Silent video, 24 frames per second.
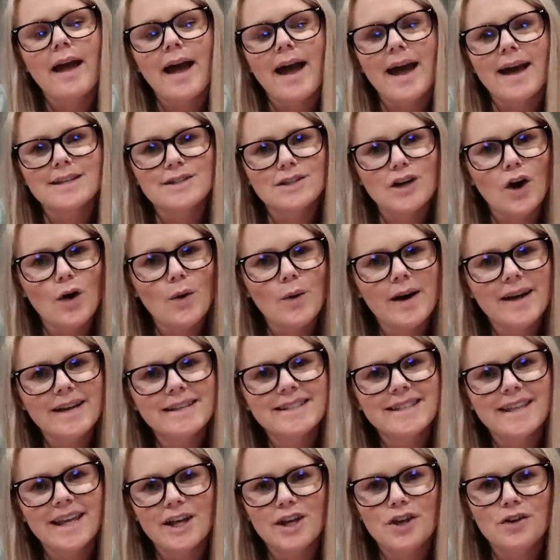As always,
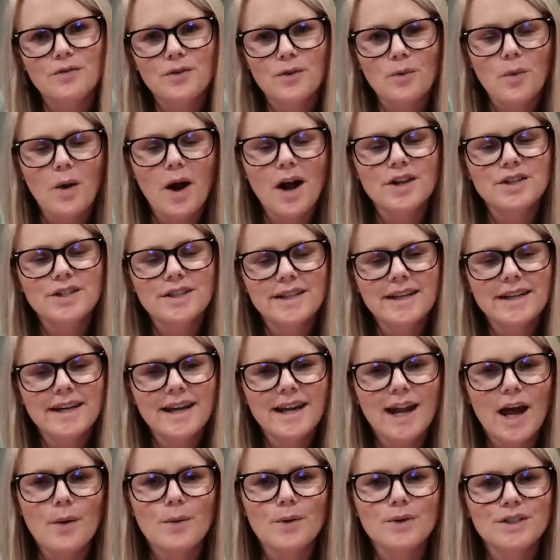thank you for watching
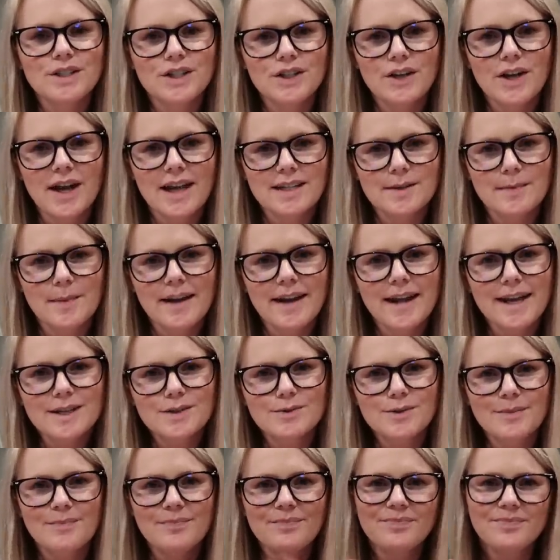and I will see you guys in my next
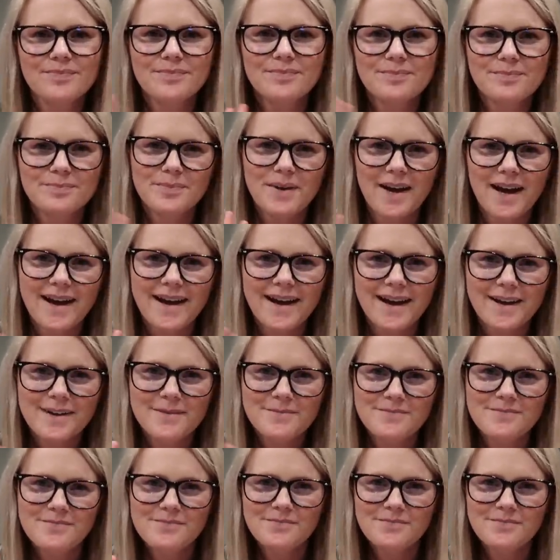one. Bye.